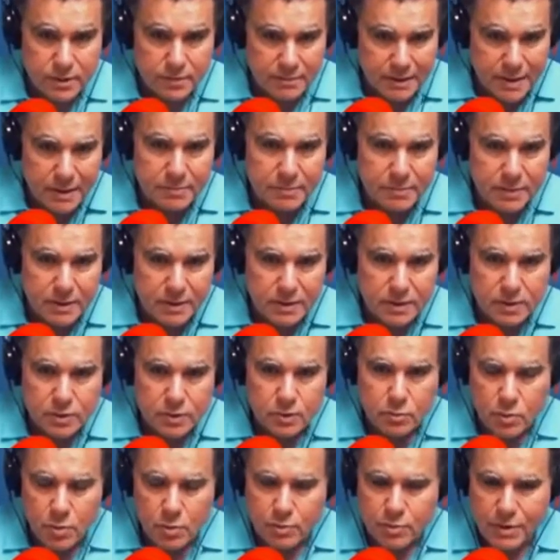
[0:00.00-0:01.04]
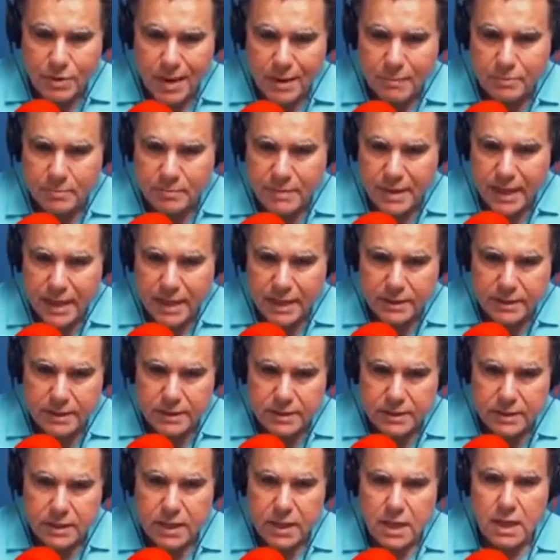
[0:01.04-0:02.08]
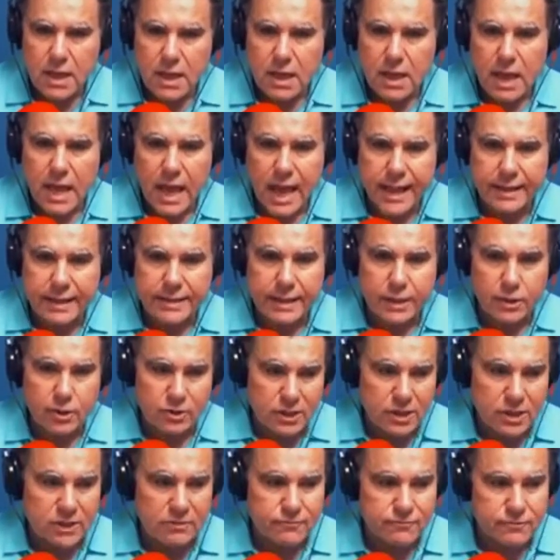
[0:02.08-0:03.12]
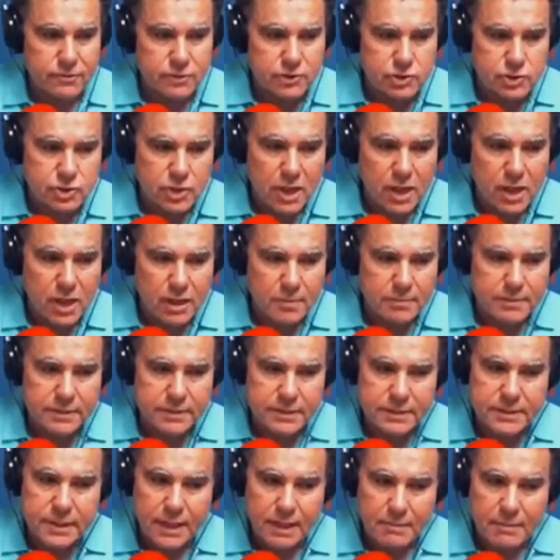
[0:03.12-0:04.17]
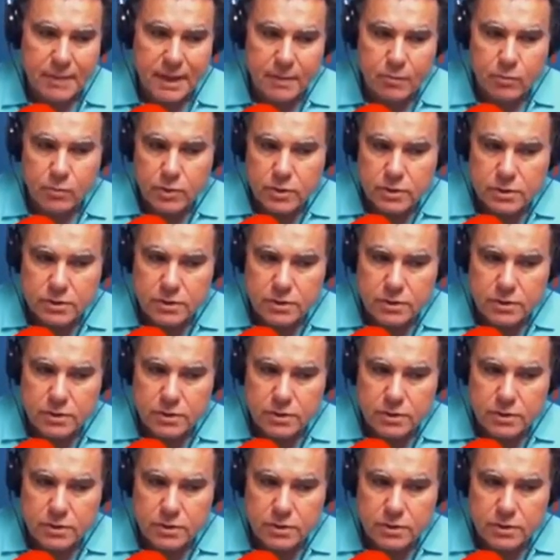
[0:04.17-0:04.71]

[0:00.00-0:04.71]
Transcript: might be a little more problematic. Mm-hmm. And they're looking for a job and they might want to